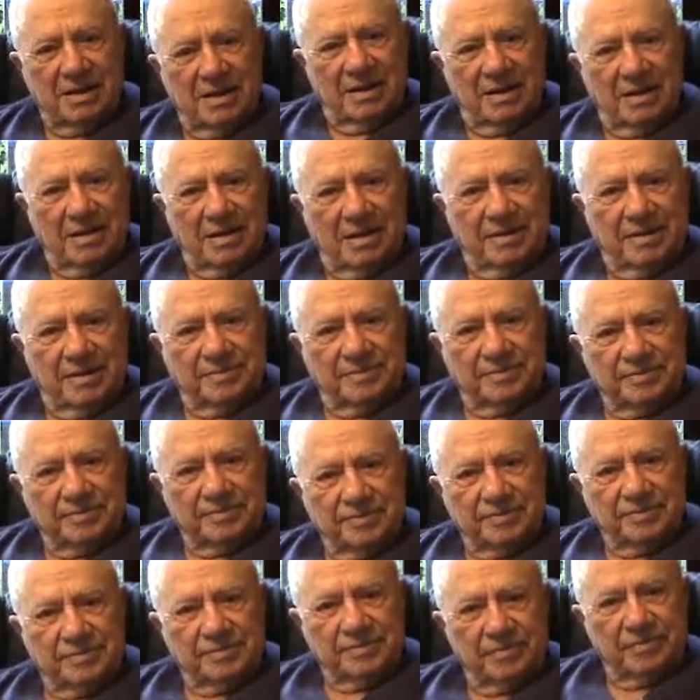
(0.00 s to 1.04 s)
They must
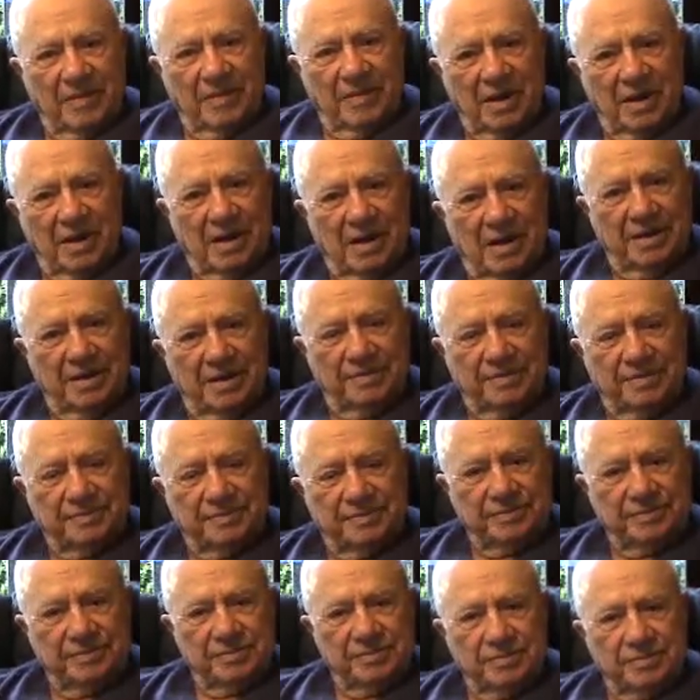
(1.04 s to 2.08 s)
have just followed one of the
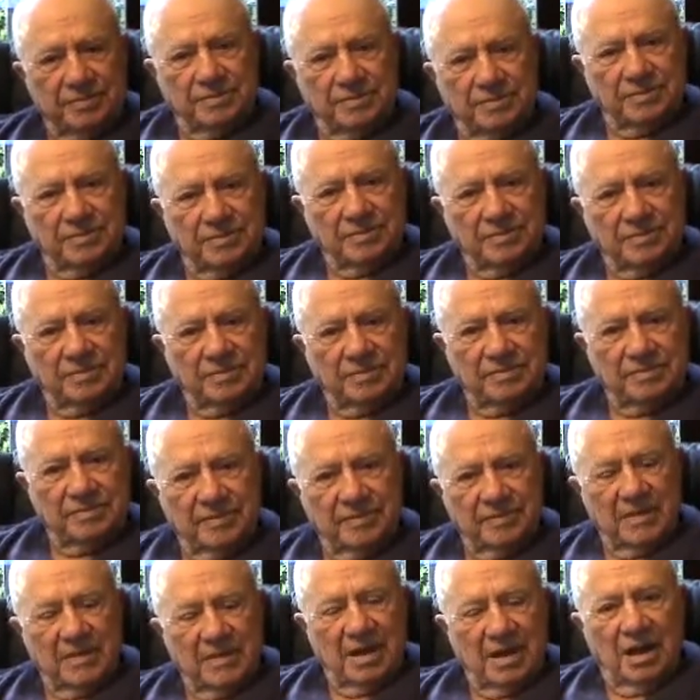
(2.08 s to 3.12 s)
birds or the ducks right
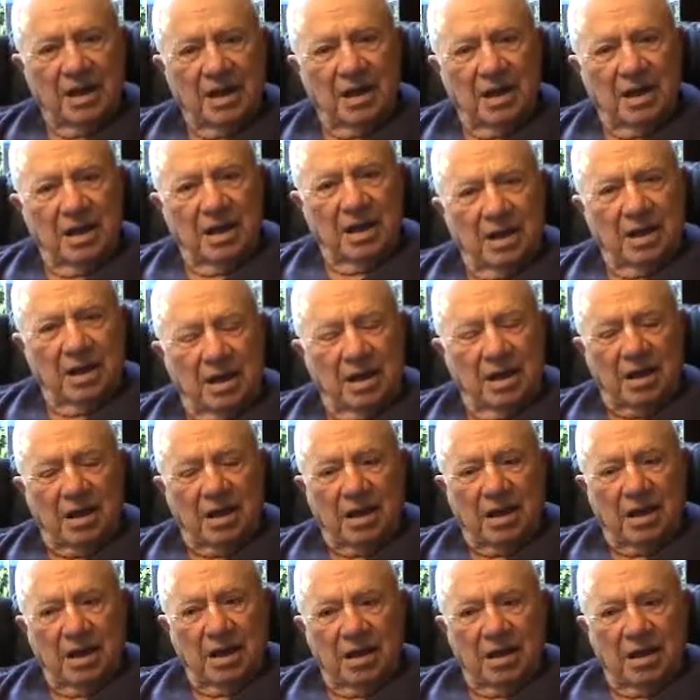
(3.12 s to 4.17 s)
into the window or the
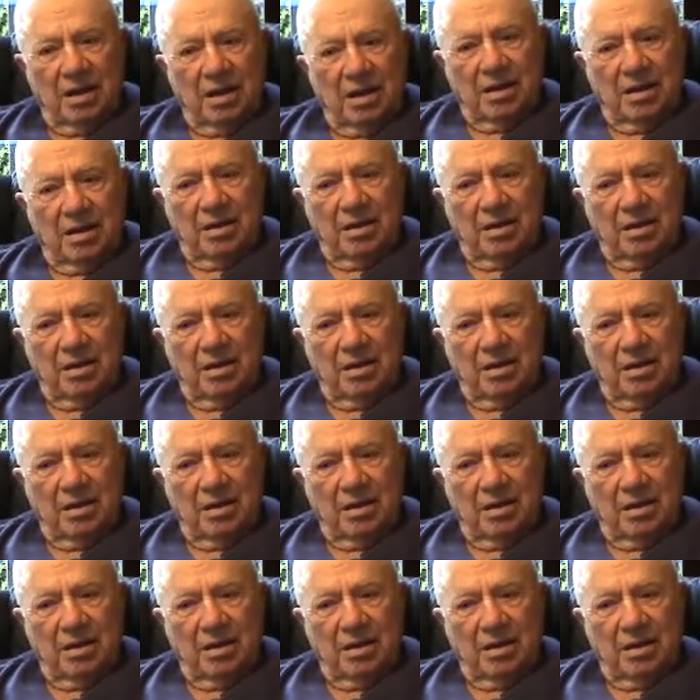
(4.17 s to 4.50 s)
wall.